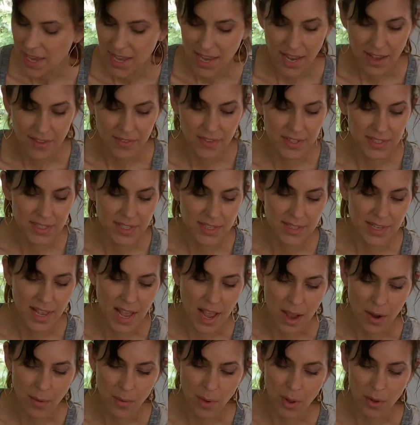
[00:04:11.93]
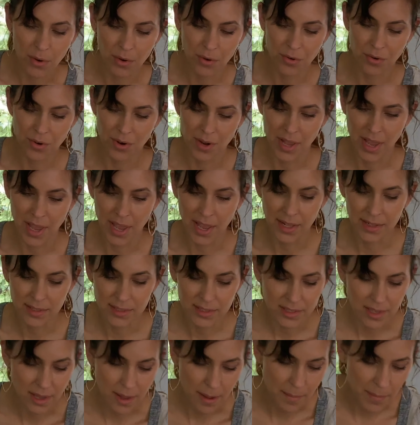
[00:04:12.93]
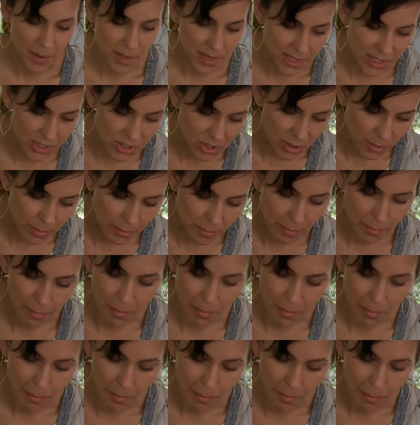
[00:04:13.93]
and this is how I'll create some initial